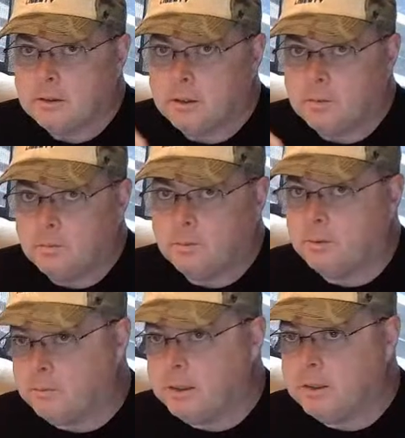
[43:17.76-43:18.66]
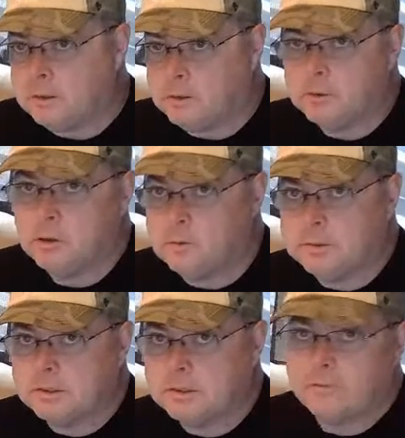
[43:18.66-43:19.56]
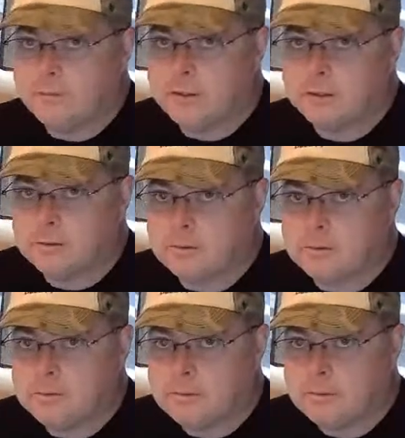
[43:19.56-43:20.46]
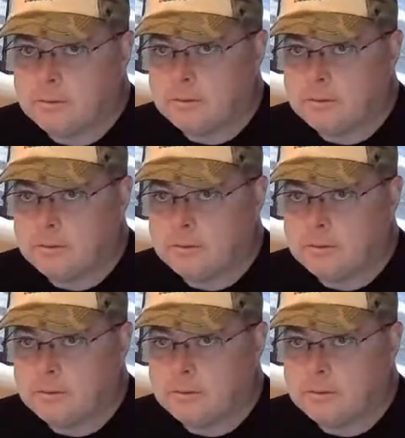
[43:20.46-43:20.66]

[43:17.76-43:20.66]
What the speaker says: we YouTube is our vehicle.